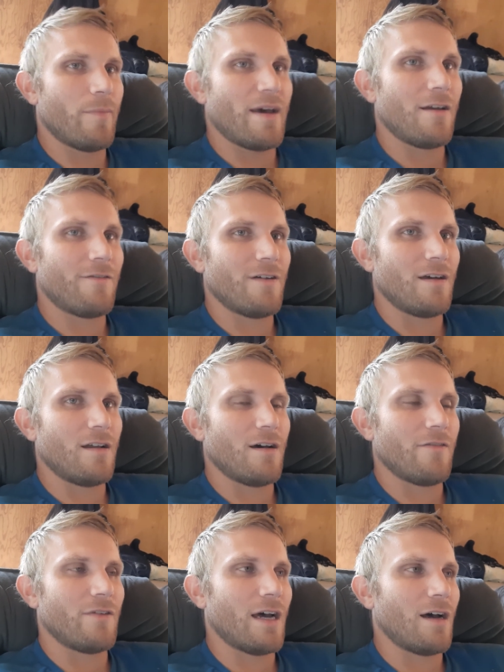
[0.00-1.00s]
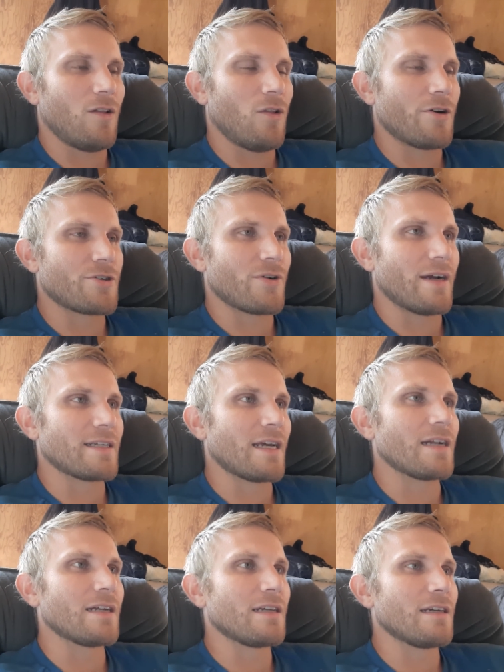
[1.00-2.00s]
benefit of a larger
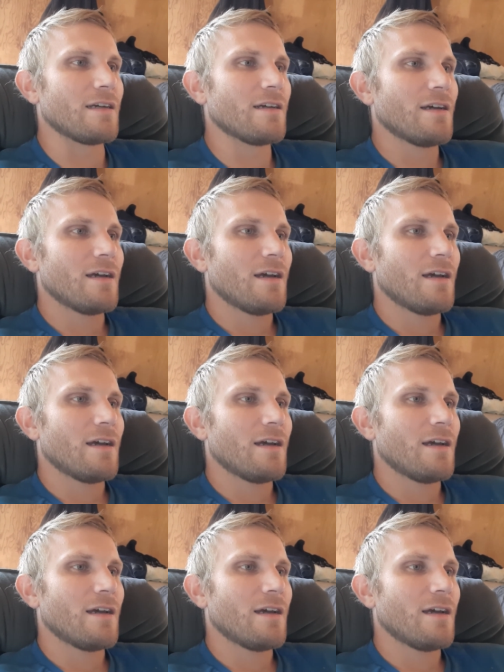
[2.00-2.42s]
identity